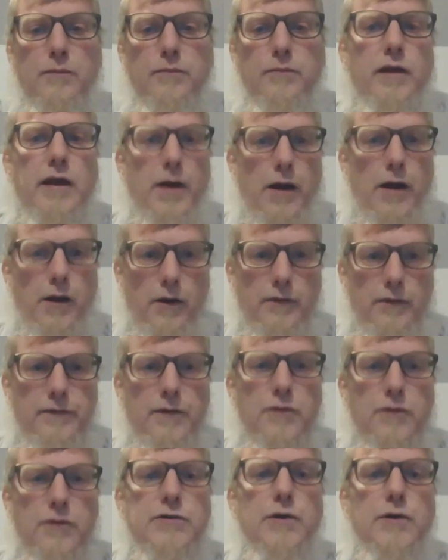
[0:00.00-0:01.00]
but
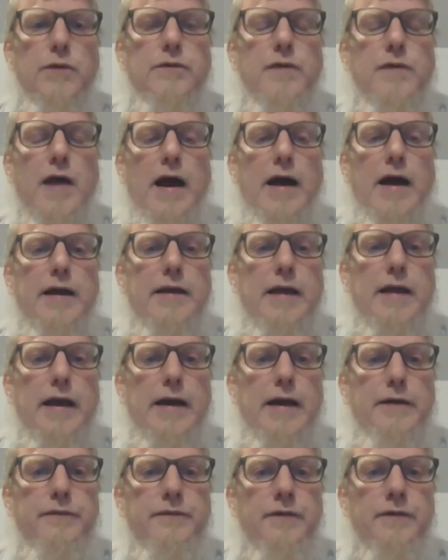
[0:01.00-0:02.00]
also chose the
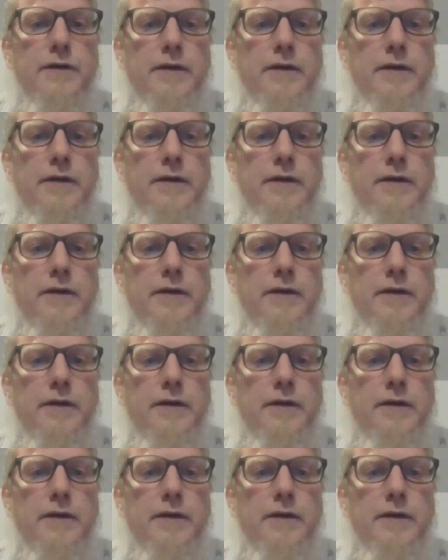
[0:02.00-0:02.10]
ICAF.